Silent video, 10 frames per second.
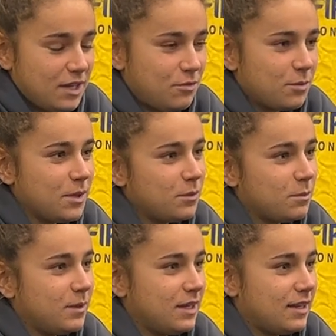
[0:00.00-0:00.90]
think for me it
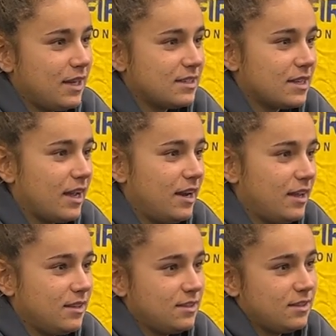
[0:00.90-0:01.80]
will be
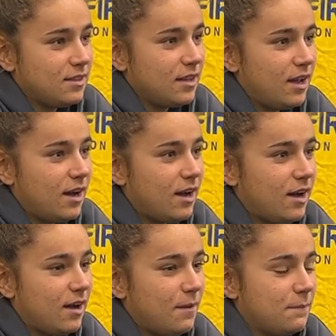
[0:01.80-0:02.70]
exciting
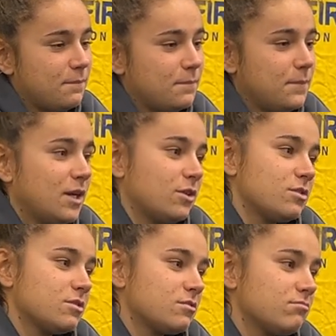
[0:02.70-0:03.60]

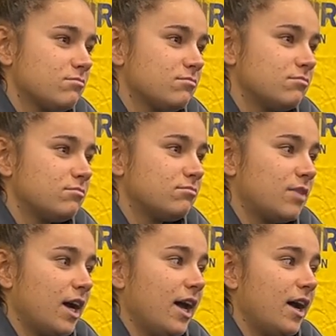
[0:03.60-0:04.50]
because
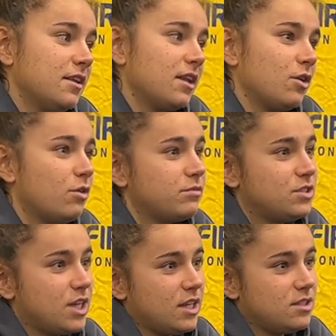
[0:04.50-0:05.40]
I had a lot of
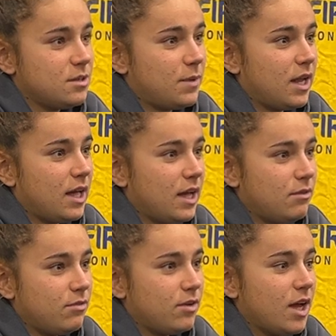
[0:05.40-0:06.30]
changes in my
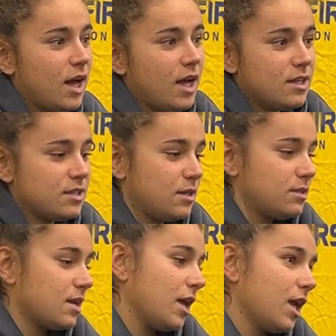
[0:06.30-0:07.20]
life
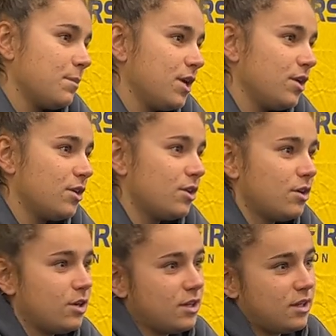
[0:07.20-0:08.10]
since I came
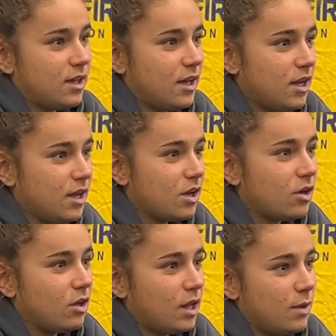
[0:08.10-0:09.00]
here, the
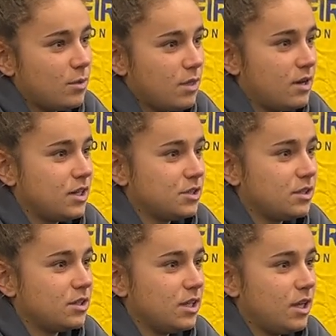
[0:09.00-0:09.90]
call up with the
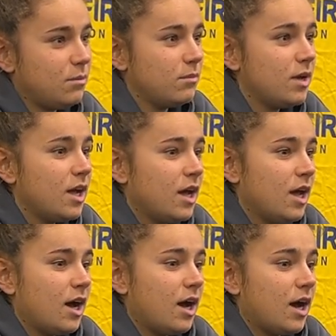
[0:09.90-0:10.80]
national team,
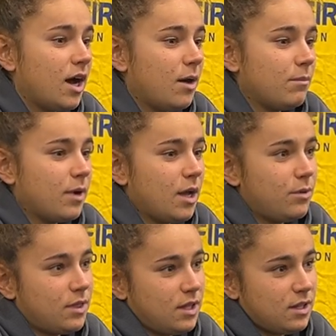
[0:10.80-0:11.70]

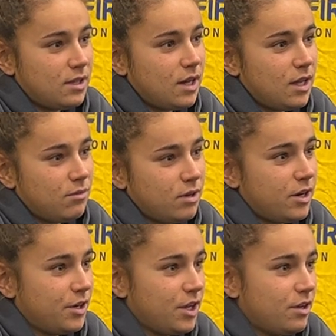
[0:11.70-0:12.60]
everything that I've
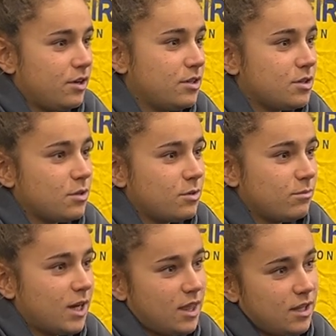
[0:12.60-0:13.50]
learned here, so
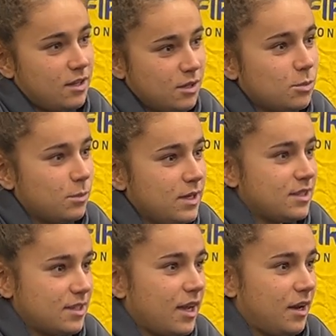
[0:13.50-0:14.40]
I think it will be
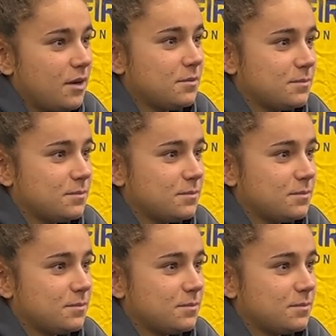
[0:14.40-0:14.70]
exciting.